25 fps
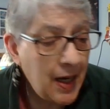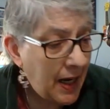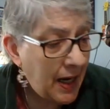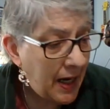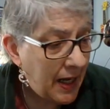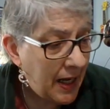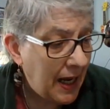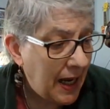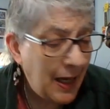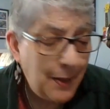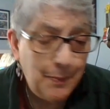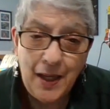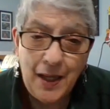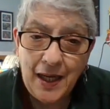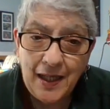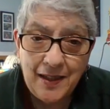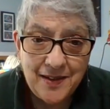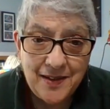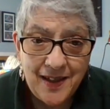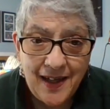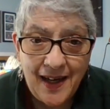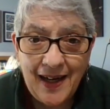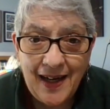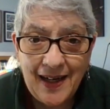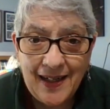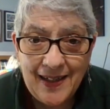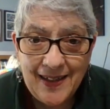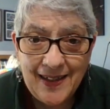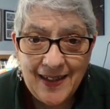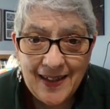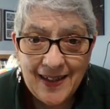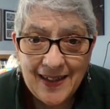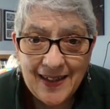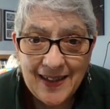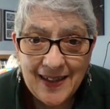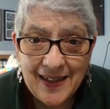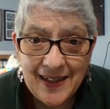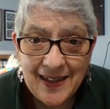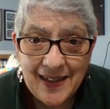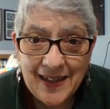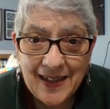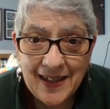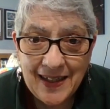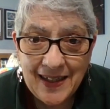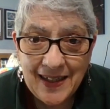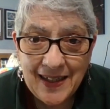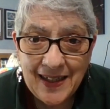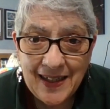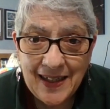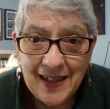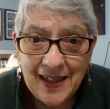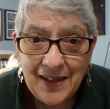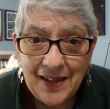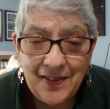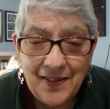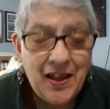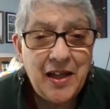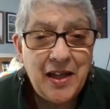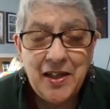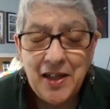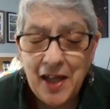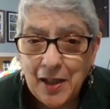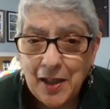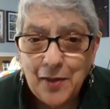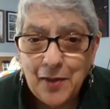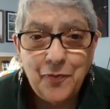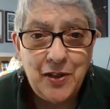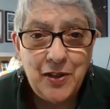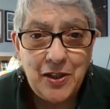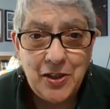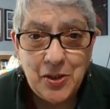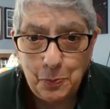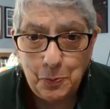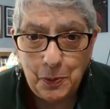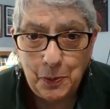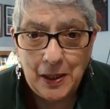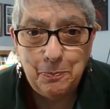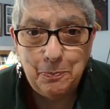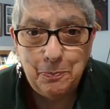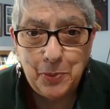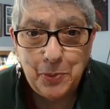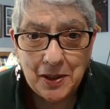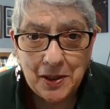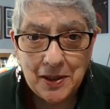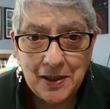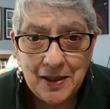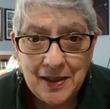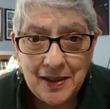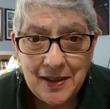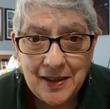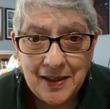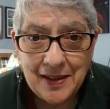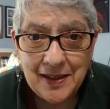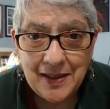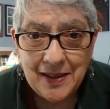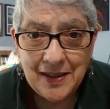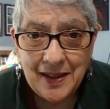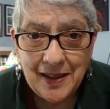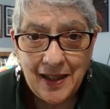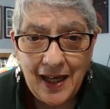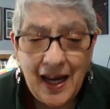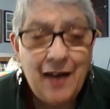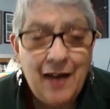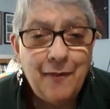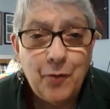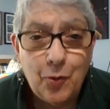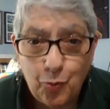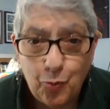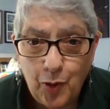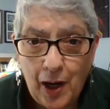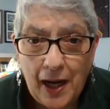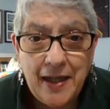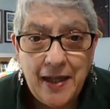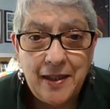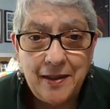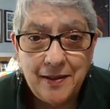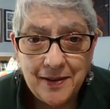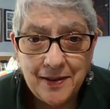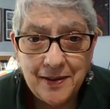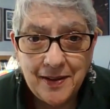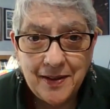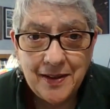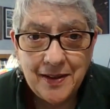And I maintain that none of these people have a right